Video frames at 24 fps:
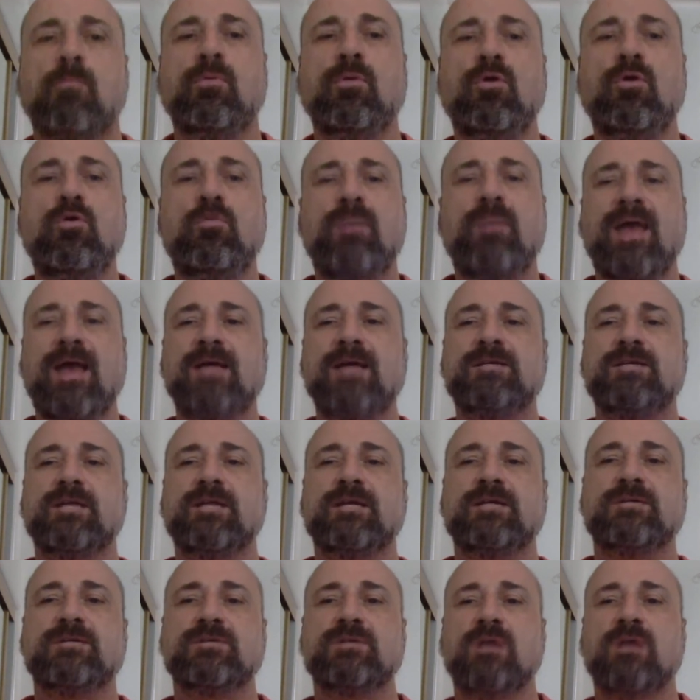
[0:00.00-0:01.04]
blue
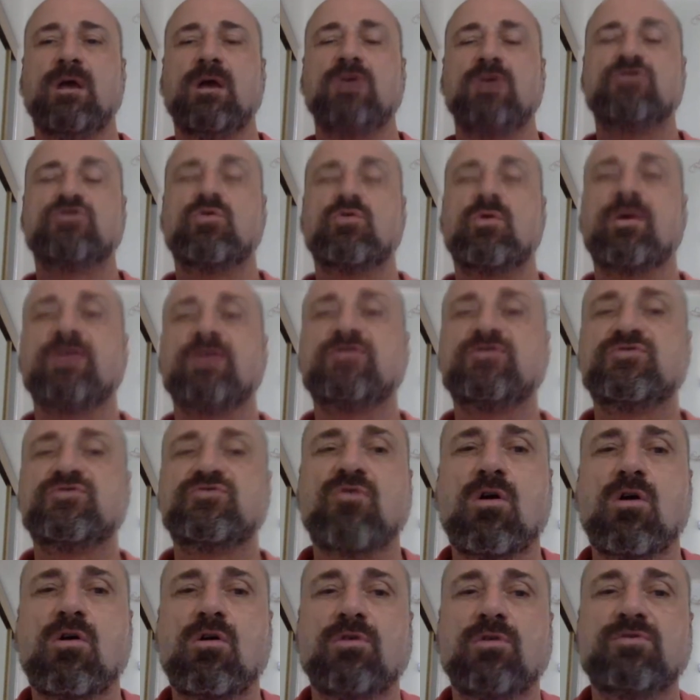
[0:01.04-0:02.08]
paintings showing a
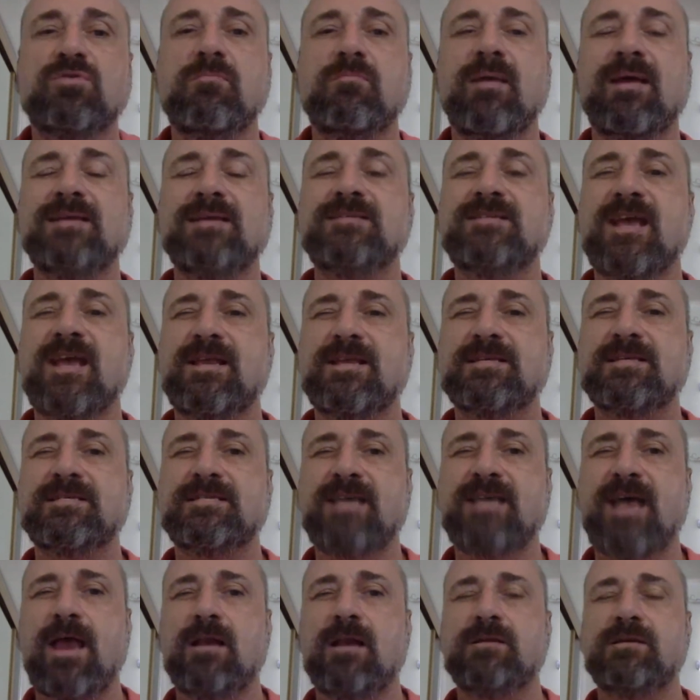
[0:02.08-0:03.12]
struggle to maintain his
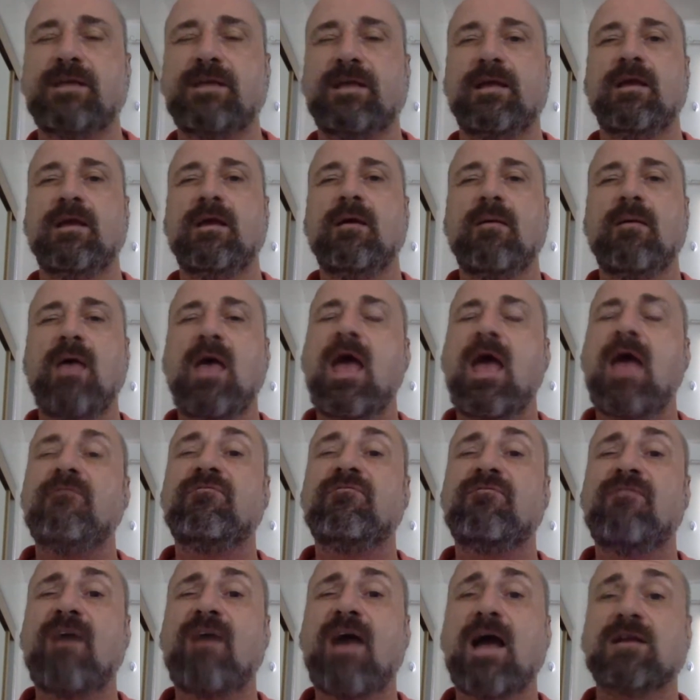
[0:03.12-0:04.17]
sanity.
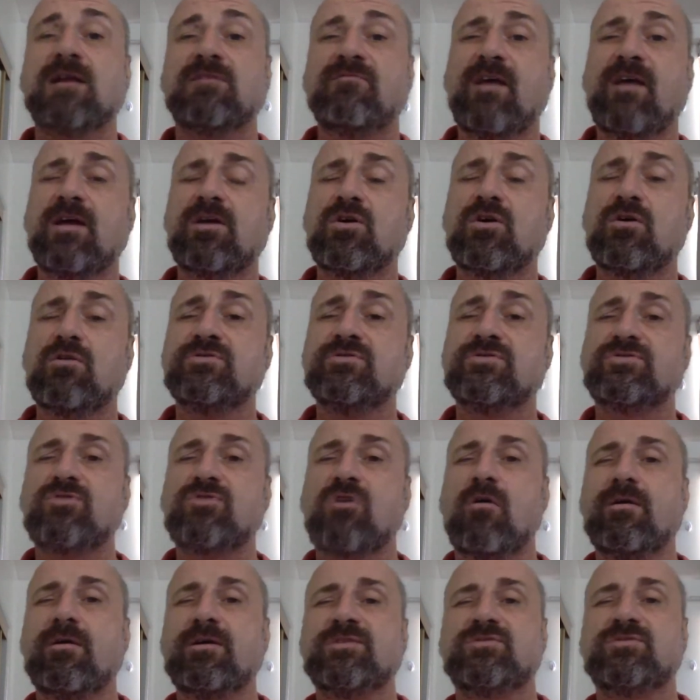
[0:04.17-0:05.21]
In fact, Van Gogh's
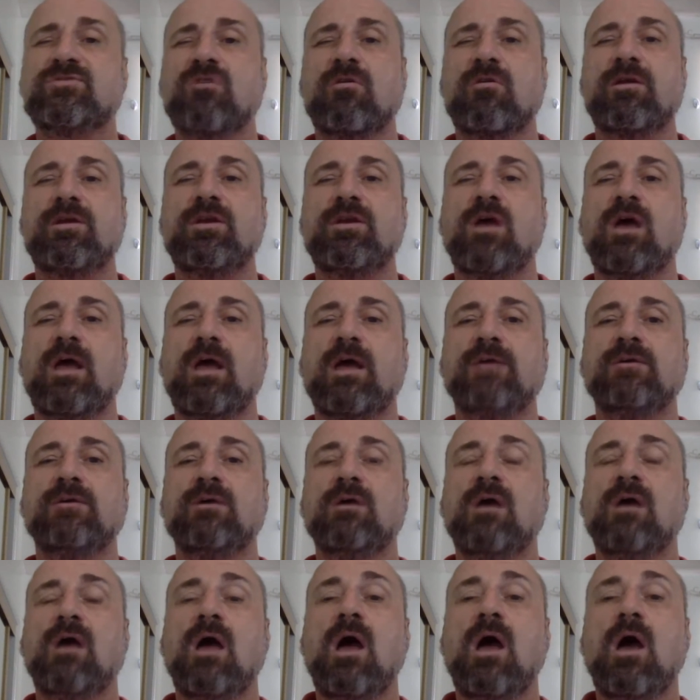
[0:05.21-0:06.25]
Starry, Starry Night
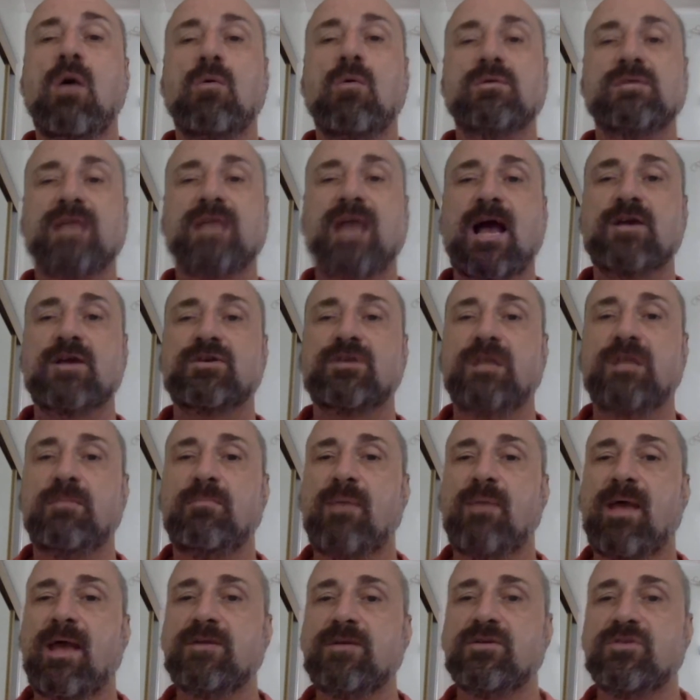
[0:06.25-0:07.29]
was actually
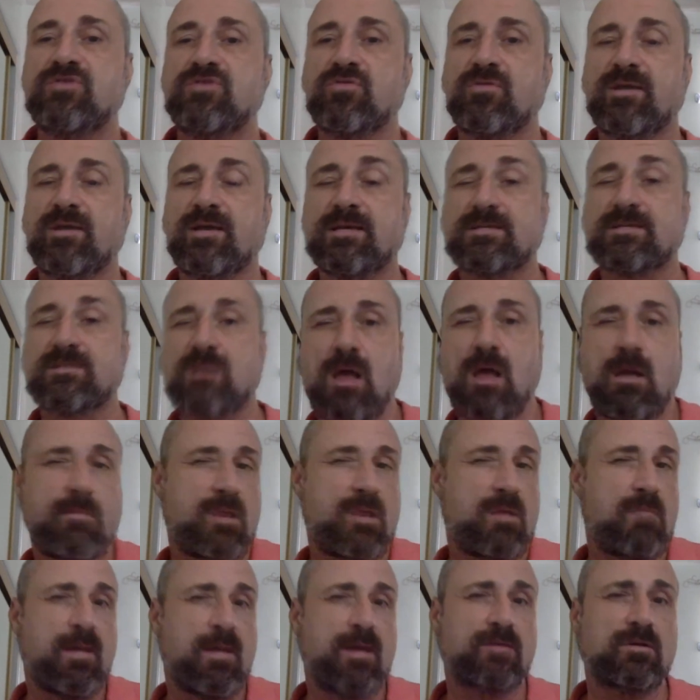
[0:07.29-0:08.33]
painted during his time
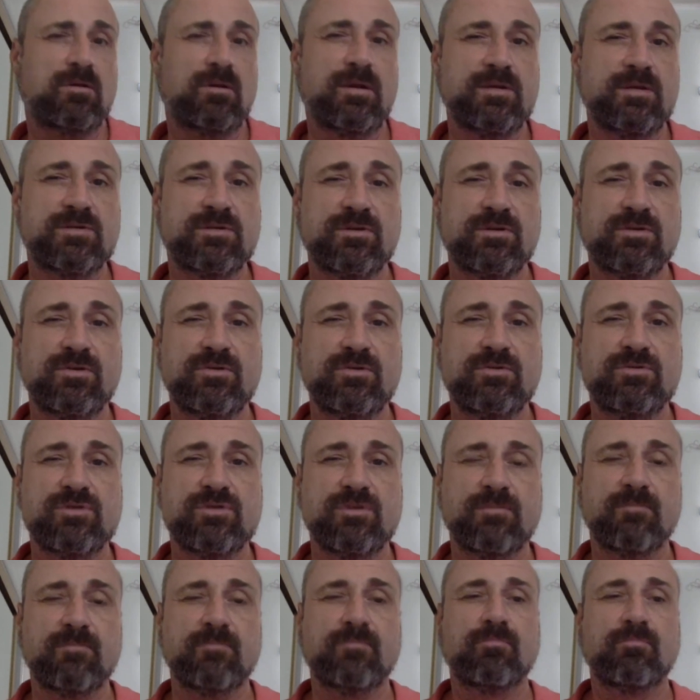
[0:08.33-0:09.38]
in a mental institution.